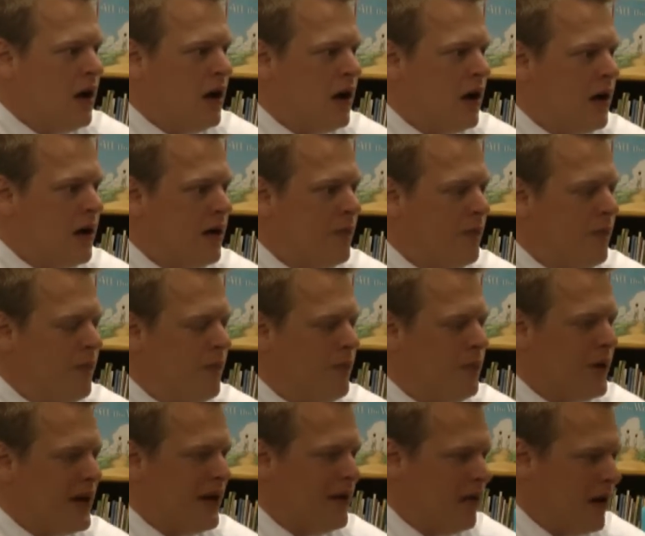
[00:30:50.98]

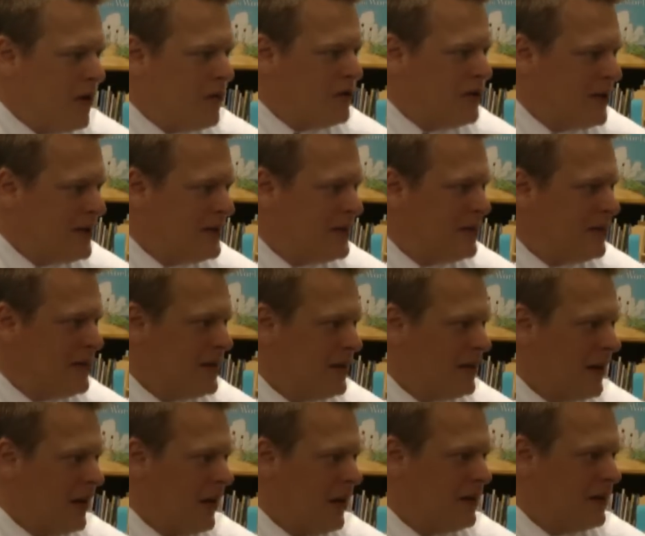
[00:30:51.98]
But I would like to
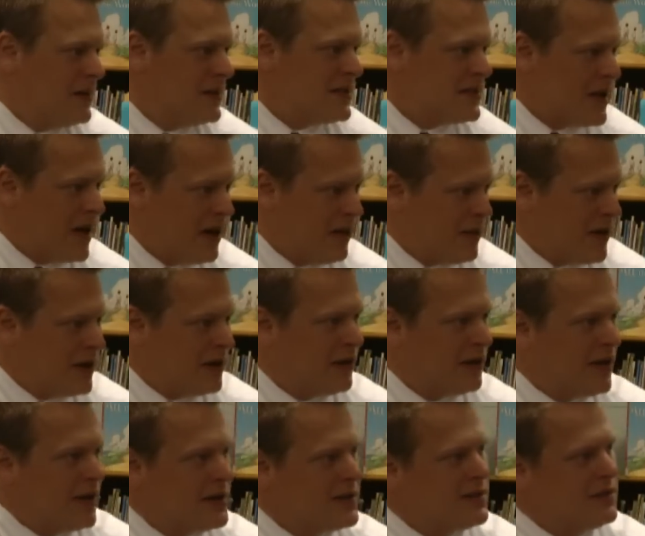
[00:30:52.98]
think, at least I
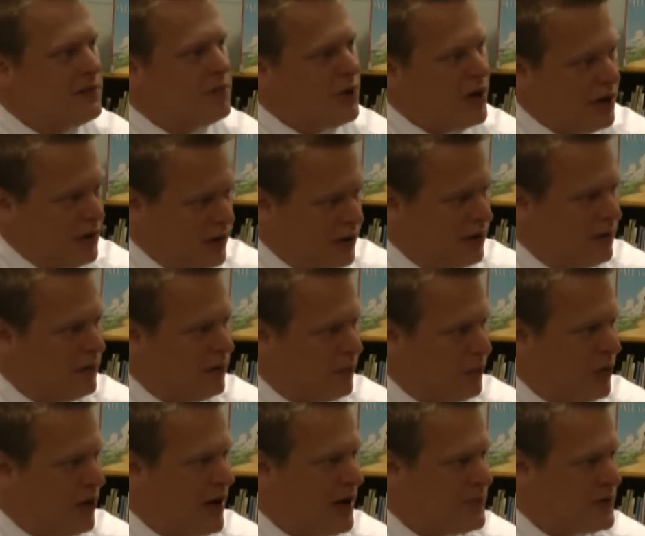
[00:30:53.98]
recognized, and
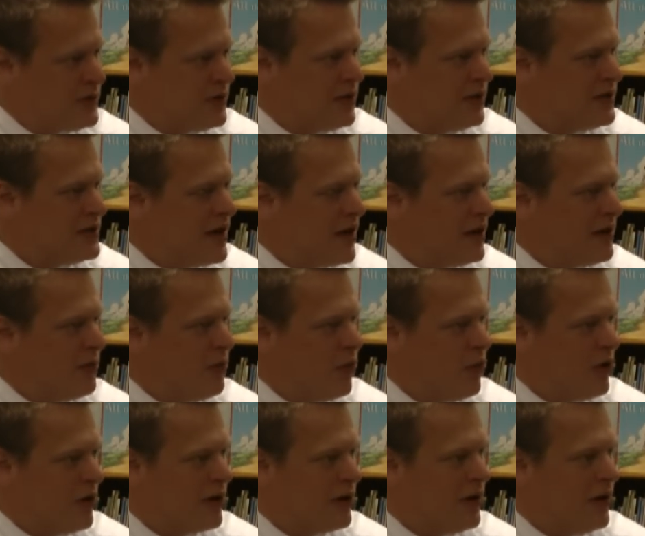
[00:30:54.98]
perhaps the entire
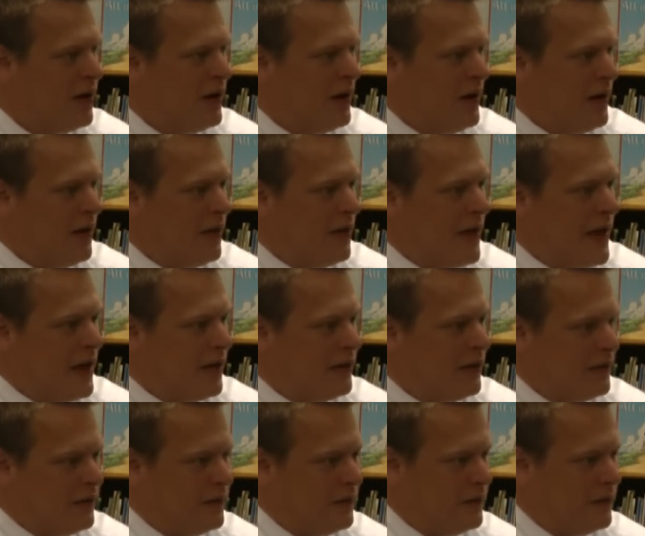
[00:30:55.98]
board, that
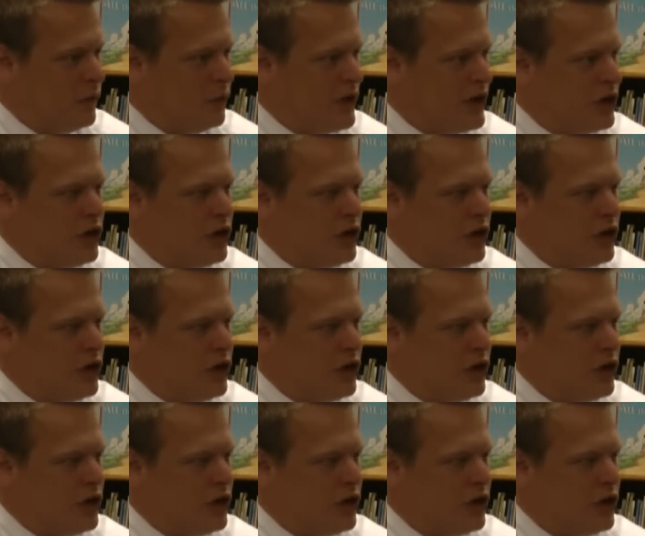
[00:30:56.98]
we